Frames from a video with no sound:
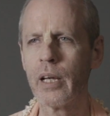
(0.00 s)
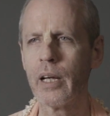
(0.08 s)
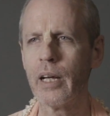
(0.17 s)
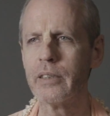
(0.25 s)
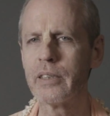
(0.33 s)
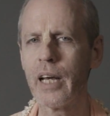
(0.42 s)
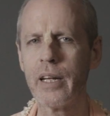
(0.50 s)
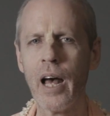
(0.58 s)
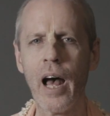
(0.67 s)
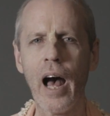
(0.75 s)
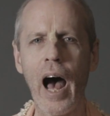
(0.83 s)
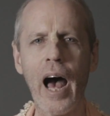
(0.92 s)
and said,
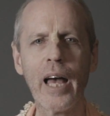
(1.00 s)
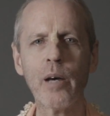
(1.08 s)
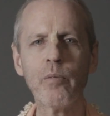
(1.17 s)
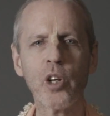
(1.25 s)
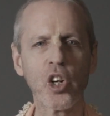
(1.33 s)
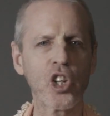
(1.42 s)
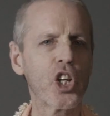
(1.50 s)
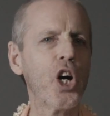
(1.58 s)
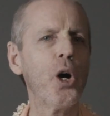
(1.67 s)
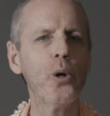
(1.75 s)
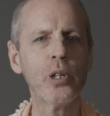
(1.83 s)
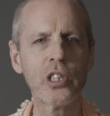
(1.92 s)
I am your
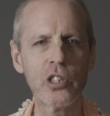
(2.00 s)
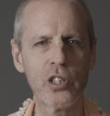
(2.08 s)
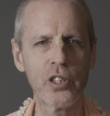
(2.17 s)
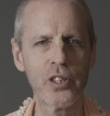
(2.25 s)
goat.